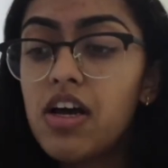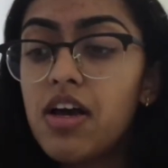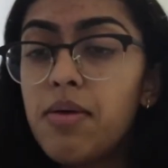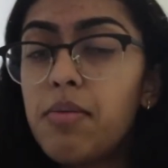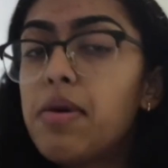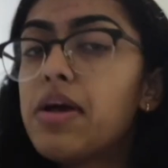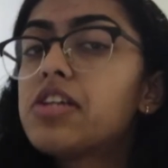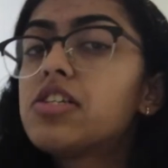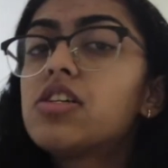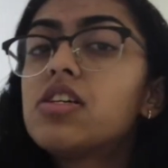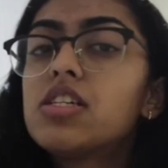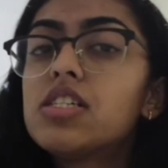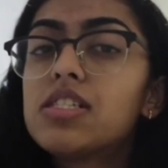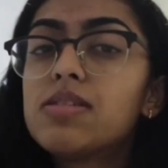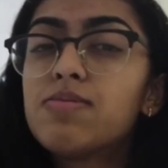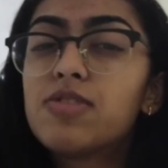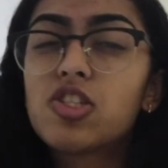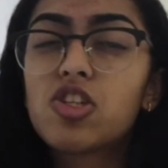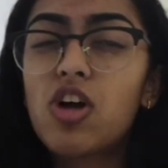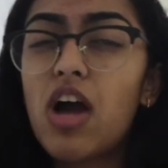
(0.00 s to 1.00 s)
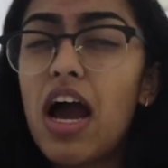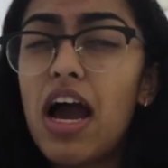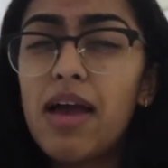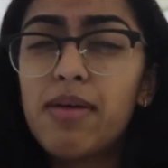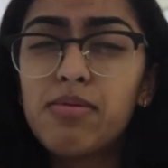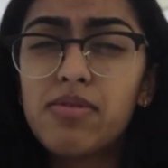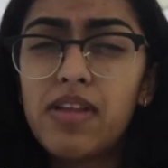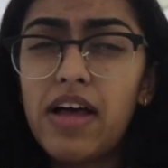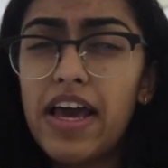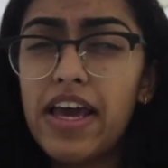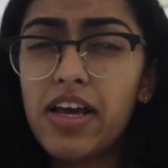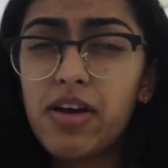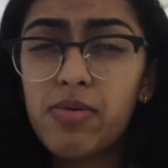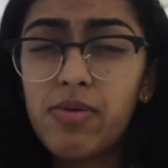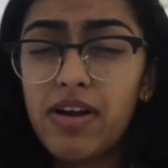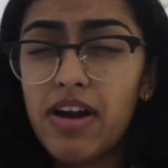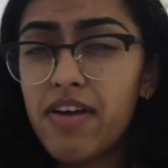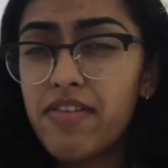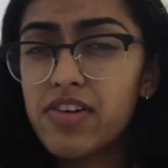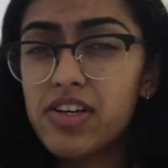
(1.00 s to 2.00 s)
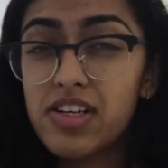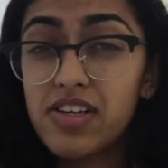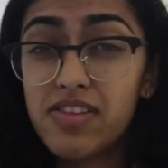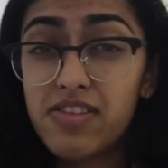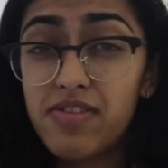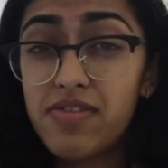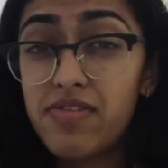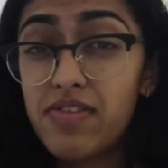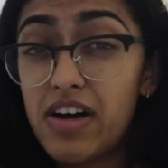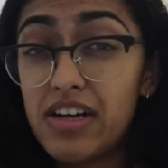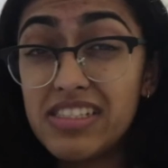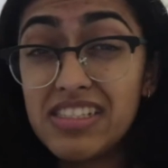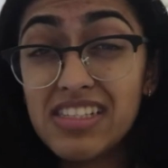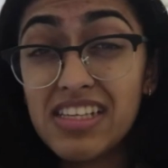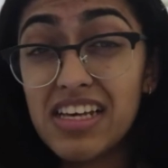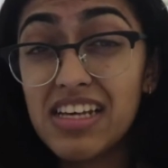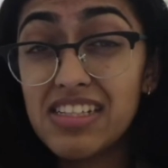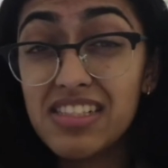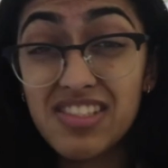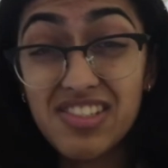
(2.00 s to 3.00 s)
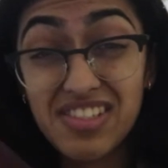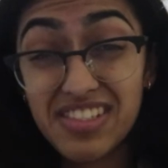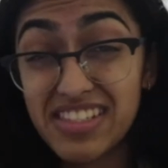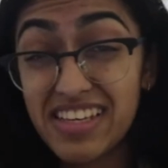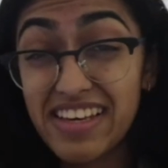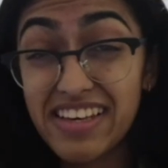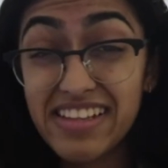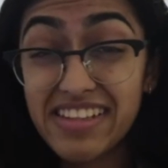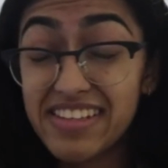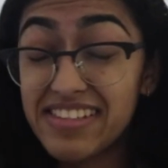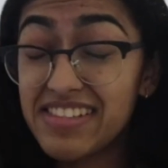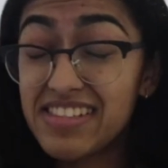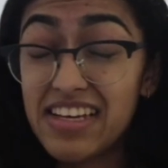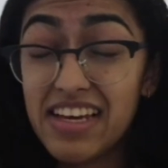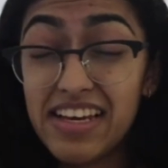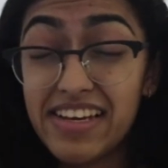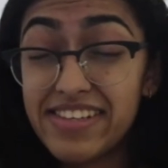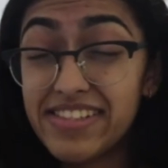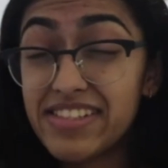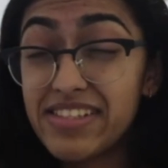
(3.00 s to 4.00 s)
Make sure to subscribe, like, whatever the fun kids are saying these days.